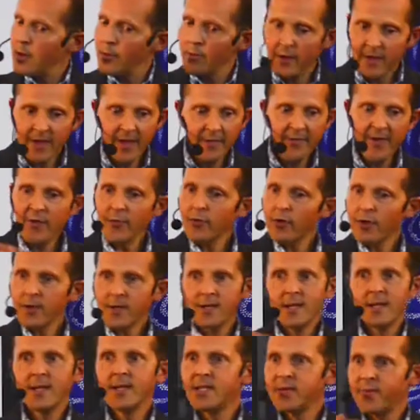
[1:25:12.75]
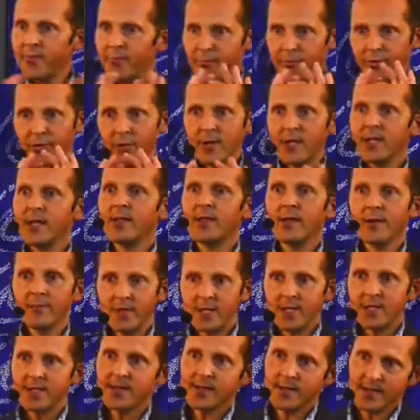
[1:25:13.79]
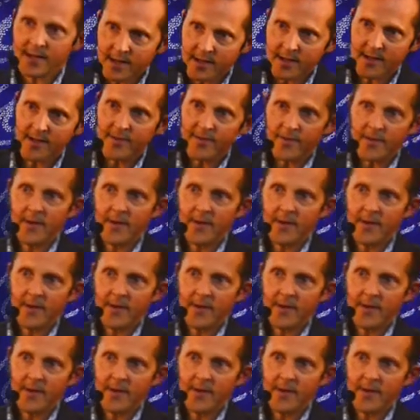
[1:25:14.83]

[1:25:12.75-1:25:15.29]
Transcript: But if it works, then it's purely deterministic.